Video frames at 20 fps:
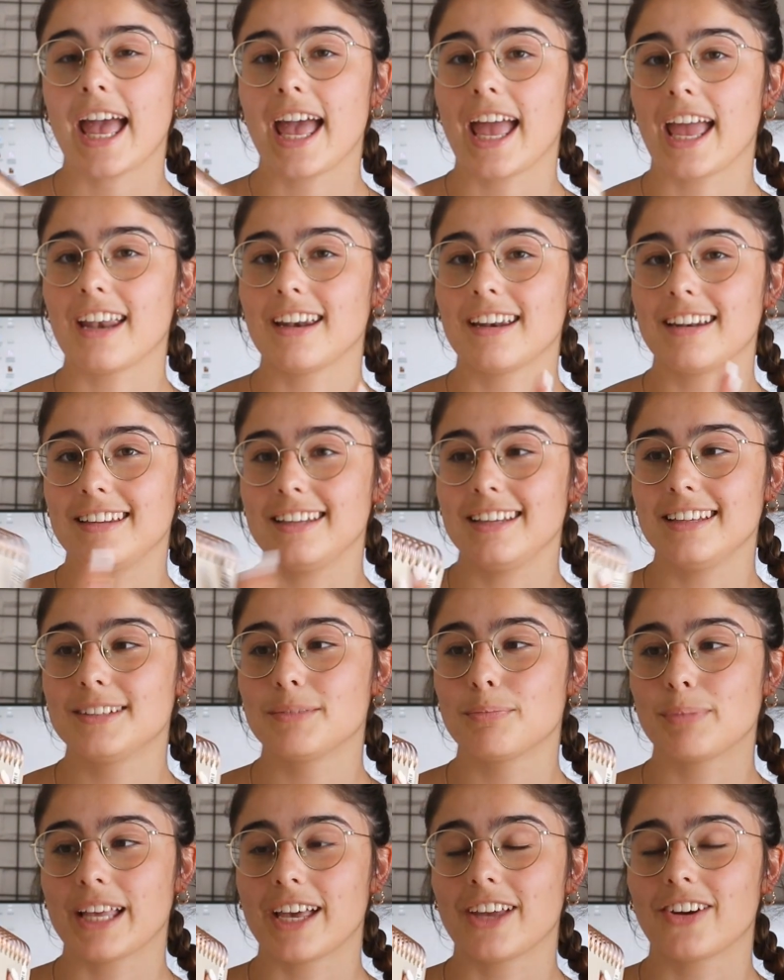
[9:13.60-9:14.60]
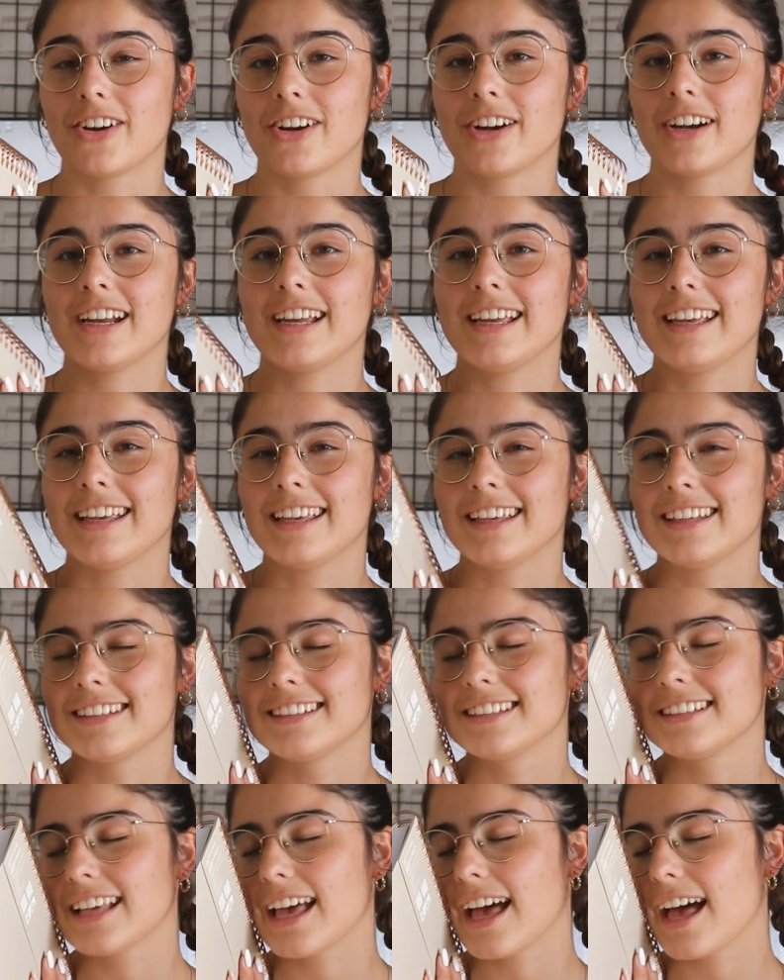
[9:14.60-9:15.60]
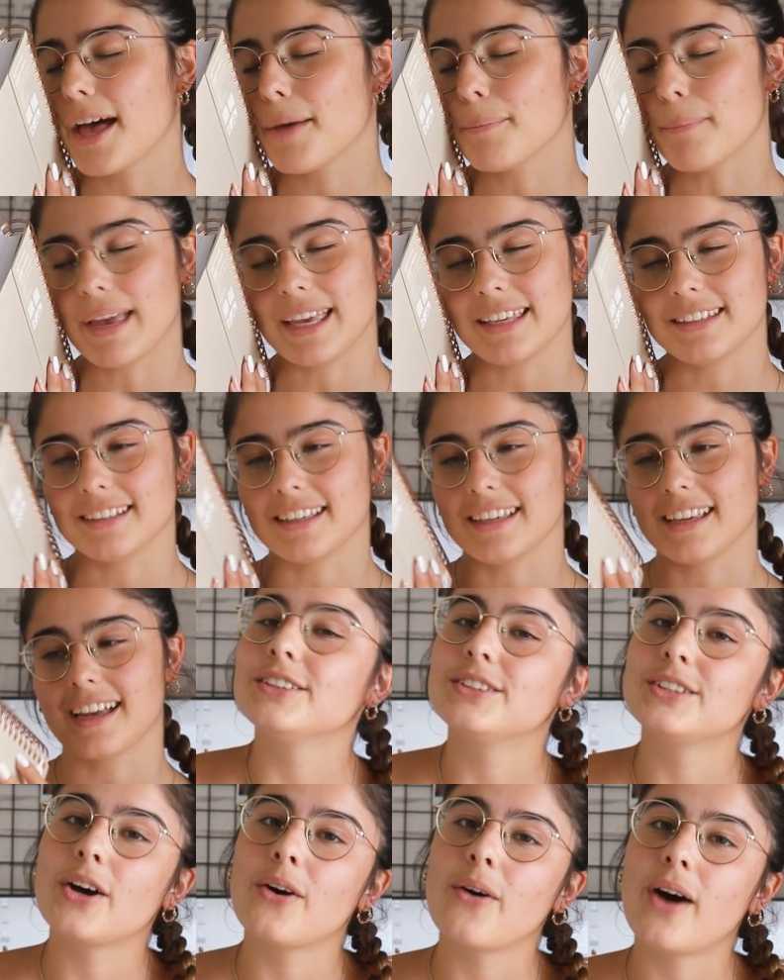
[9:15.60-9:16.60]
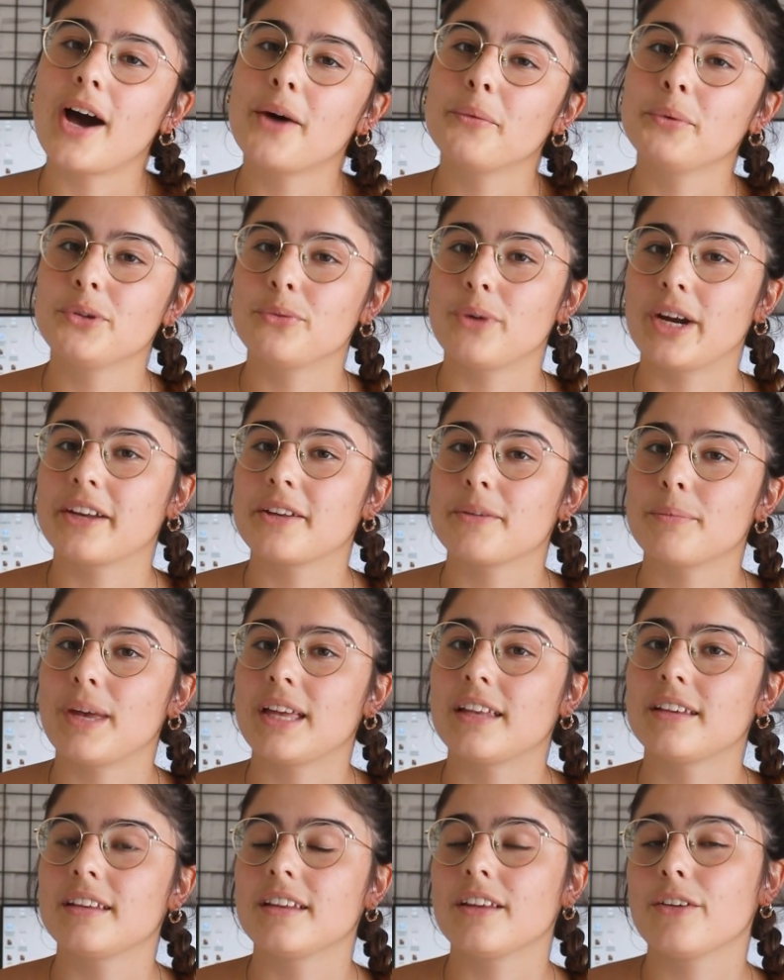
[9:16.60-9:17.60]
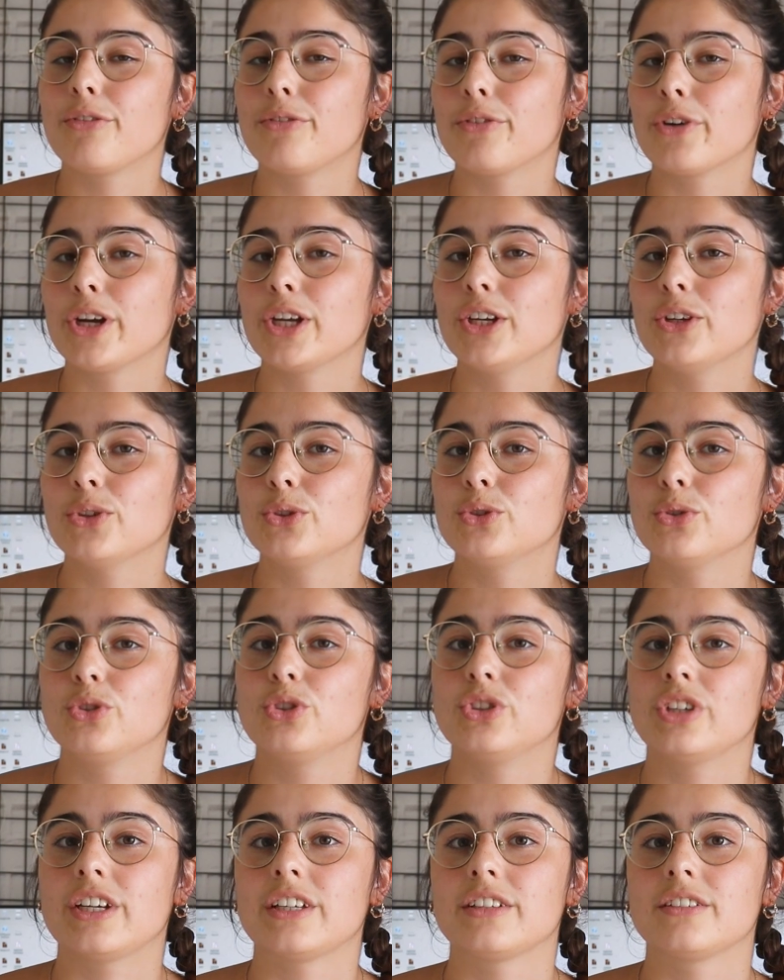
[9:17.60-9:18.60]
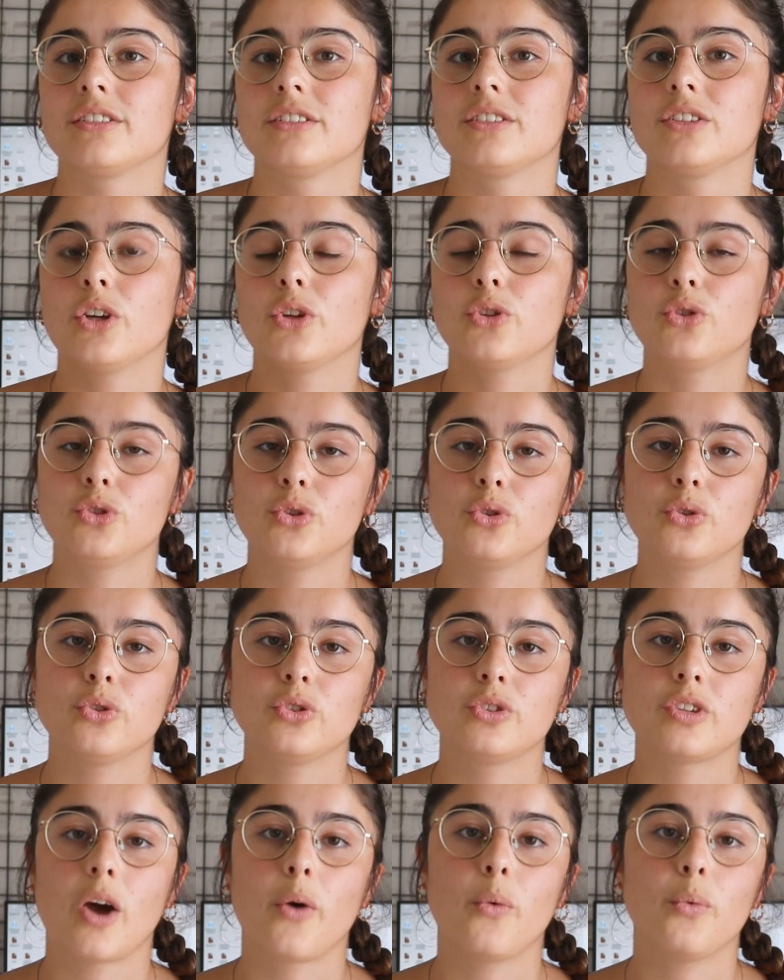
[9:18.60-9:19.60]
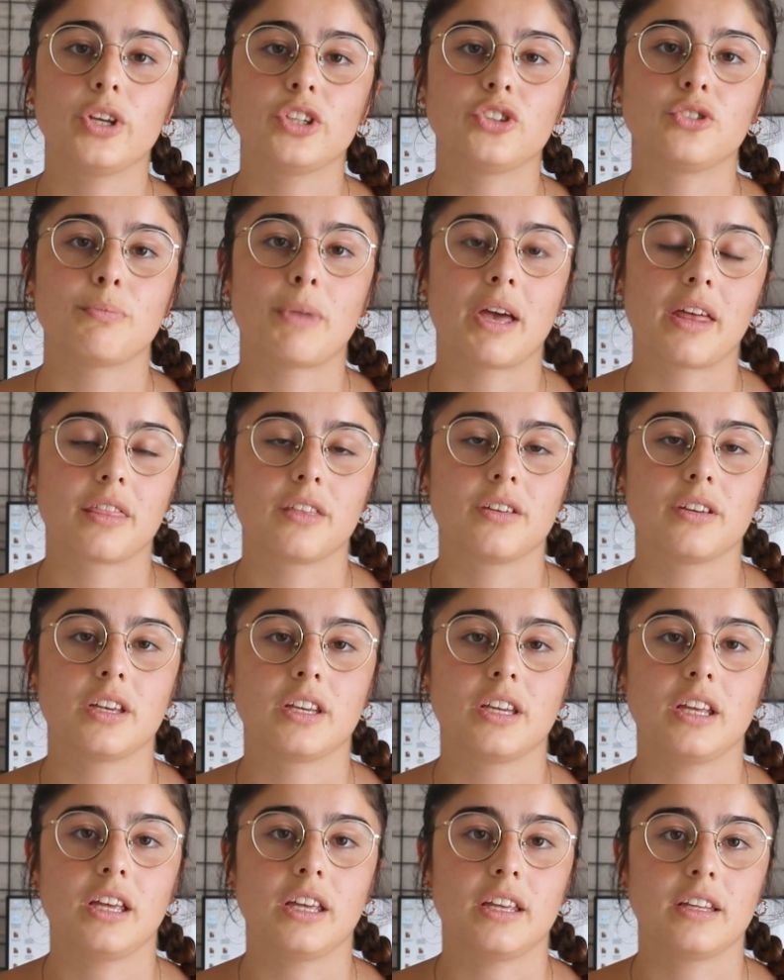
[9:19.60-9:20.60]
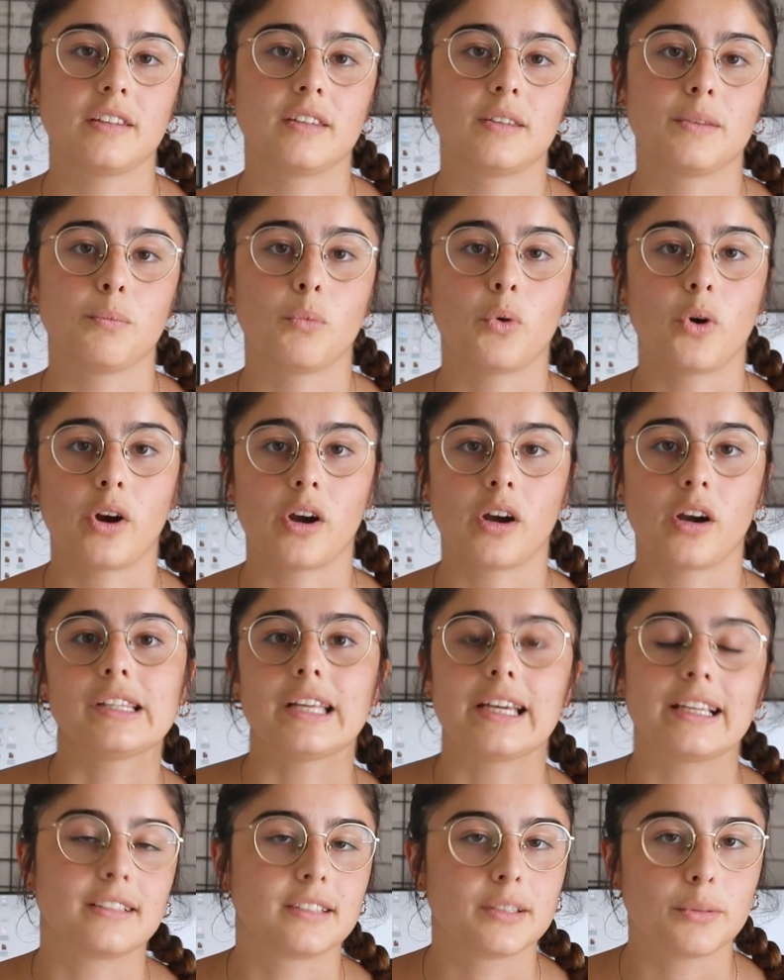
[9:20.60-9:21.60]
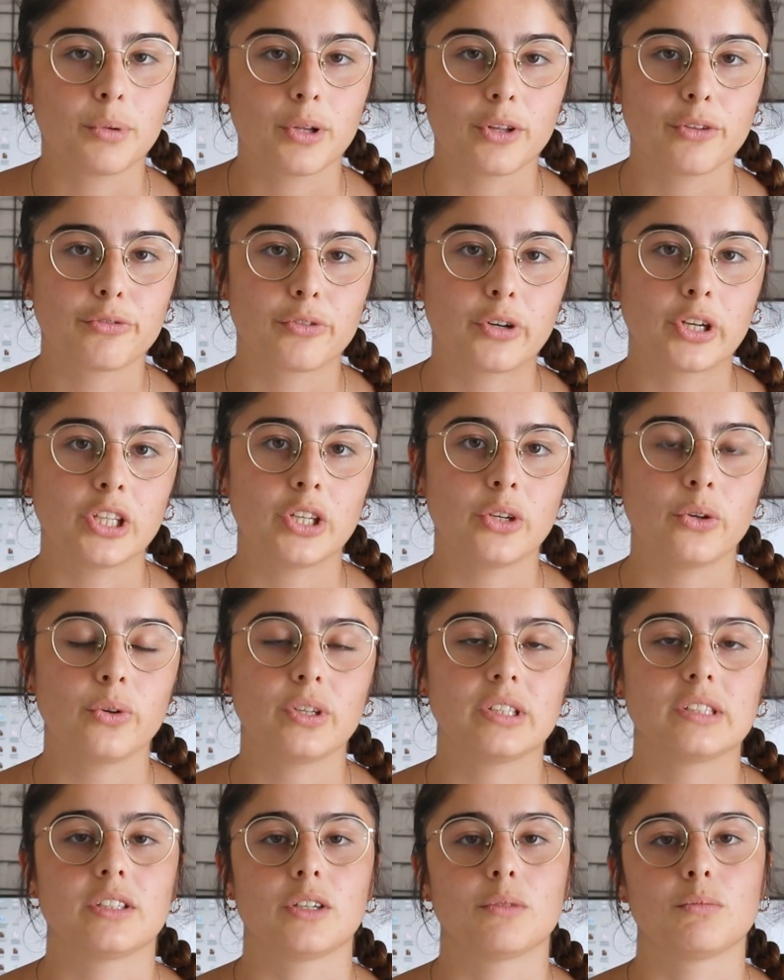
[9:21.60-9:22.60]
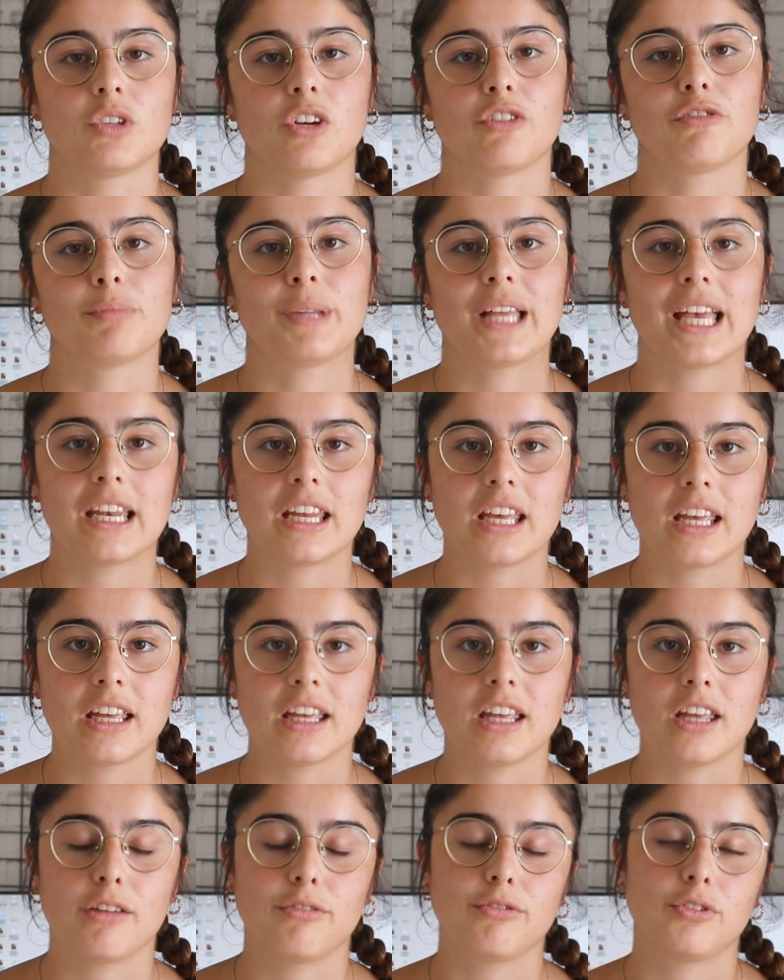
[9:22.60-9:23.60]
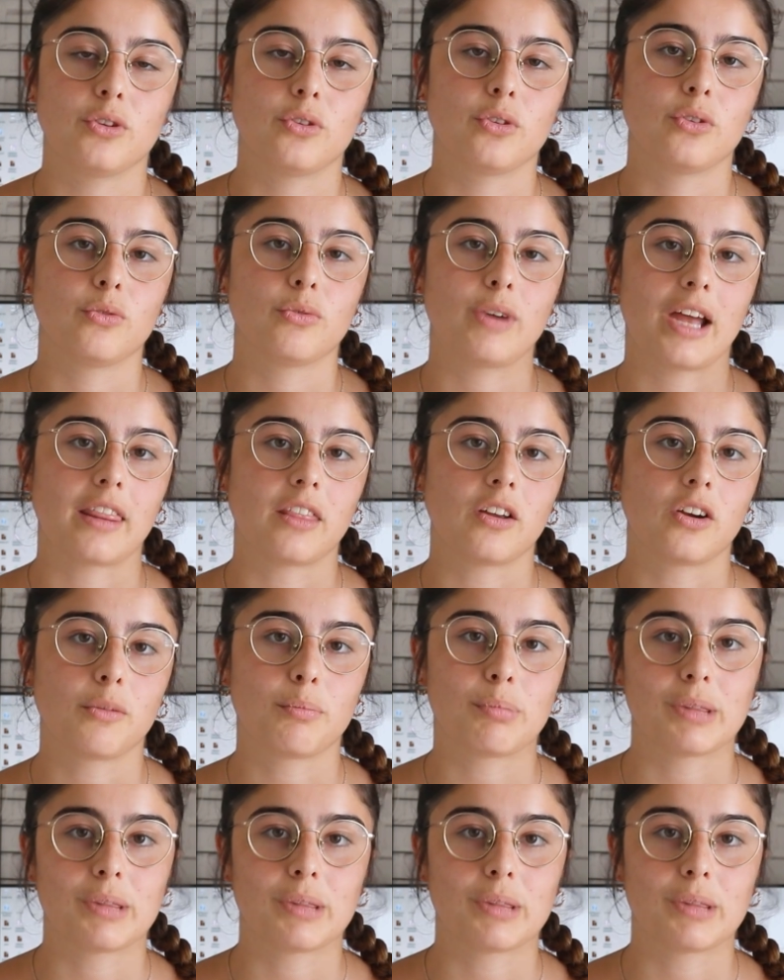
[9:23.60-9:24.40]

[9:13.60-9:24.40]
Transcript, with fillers: and this planner is amazing. So I would recommend for you to just choose which method is more relatable for you in terms of planning. If you rather